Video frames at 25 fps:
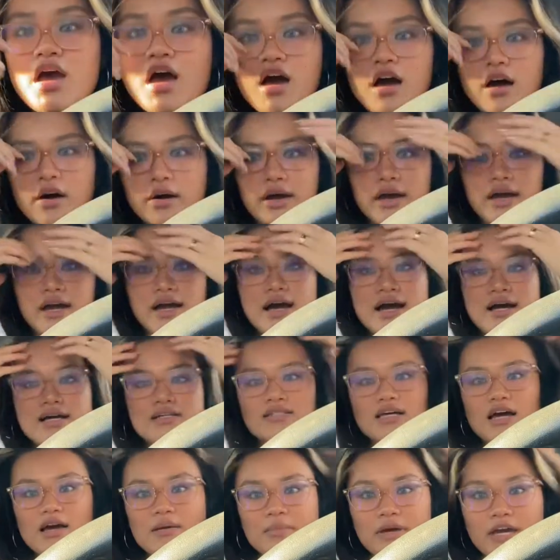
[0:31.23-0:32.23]
Okay, guys,
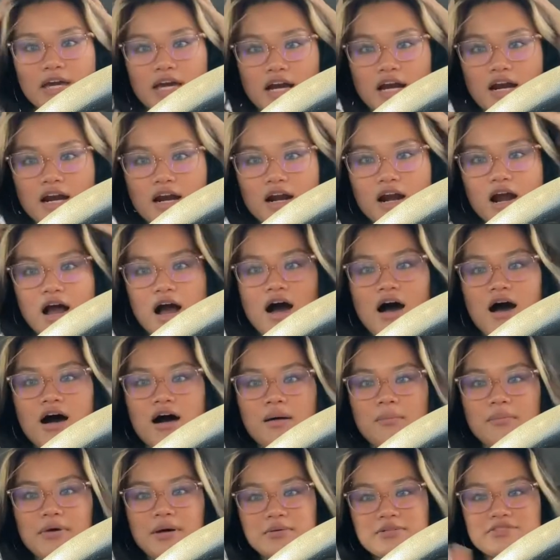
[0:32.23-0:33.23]
I'm here.
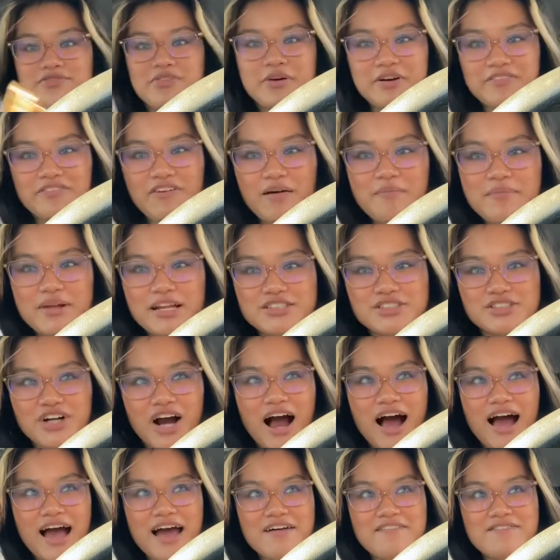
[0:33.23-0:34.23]
Um, it was 45 minute
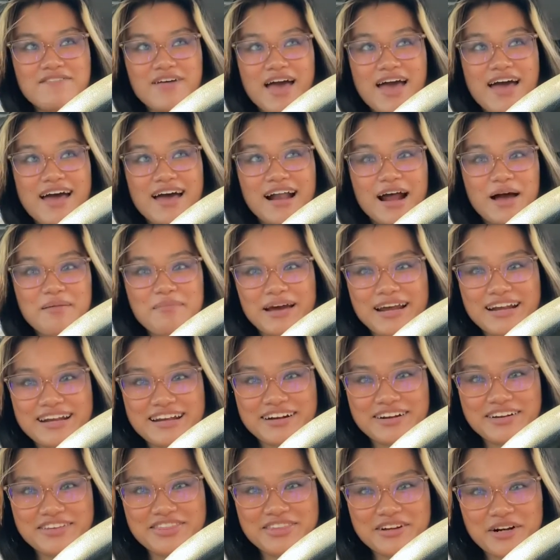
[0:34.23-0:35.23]
drive, and I made it
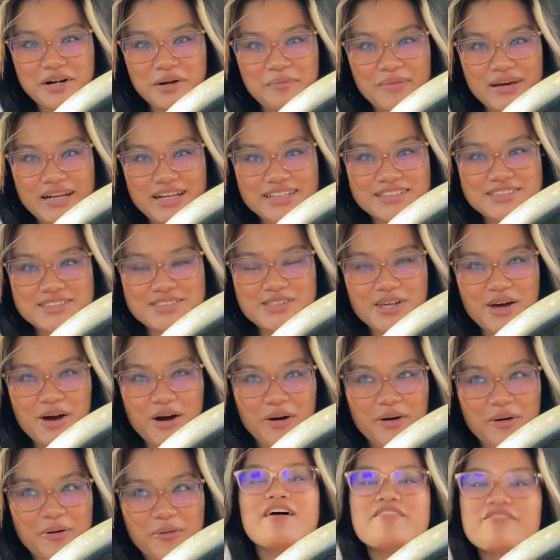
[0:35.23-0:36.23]
here in 30 minutes.
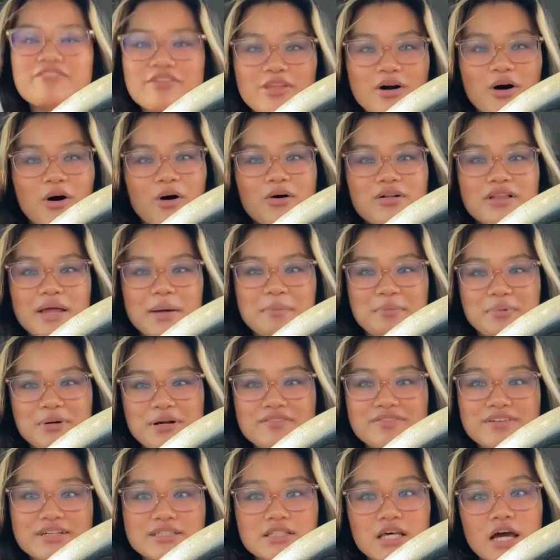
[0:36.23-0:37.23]
So for the whole, like,
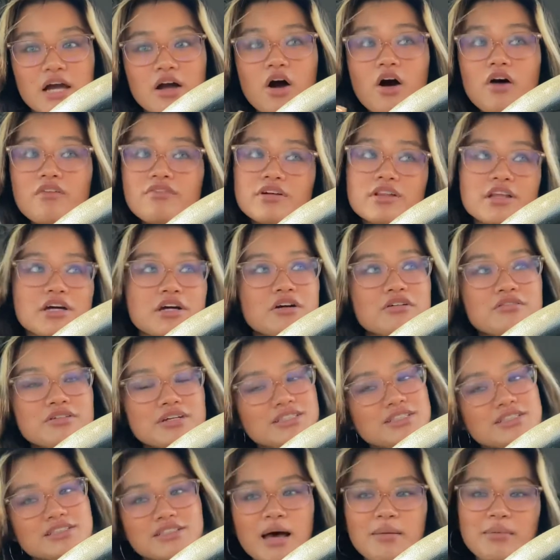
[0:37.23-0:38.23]
previous, like, oh, for legal
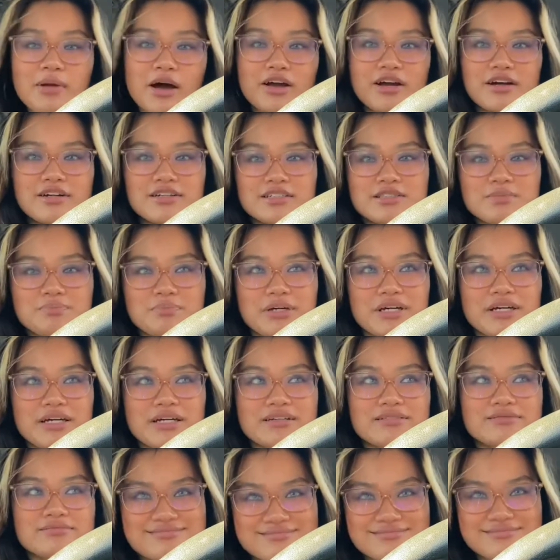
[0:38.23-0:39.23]
reasons, I'm not gonna
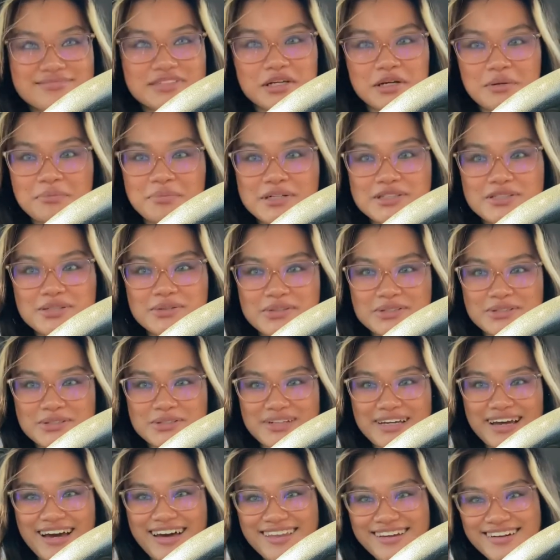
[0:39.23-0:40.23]
speed, you can put two and two
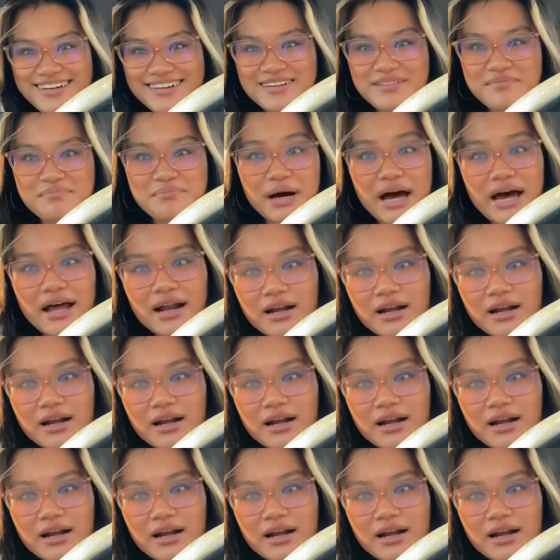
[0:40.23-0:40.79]
together. But,